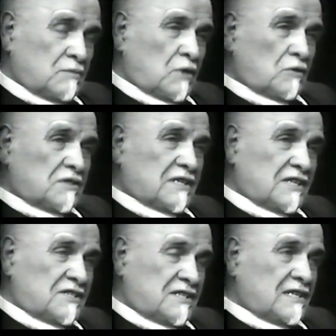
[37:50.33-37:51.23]
because
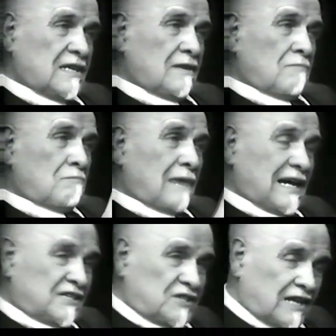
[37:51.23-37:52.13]
they see
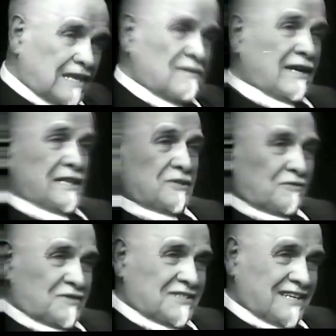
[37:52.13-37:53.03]

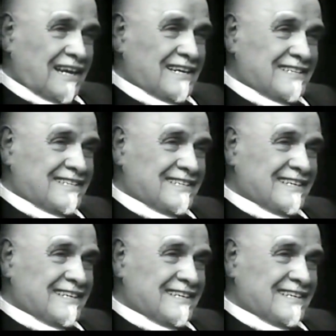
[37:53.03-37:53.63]
multi-levelness of this reality.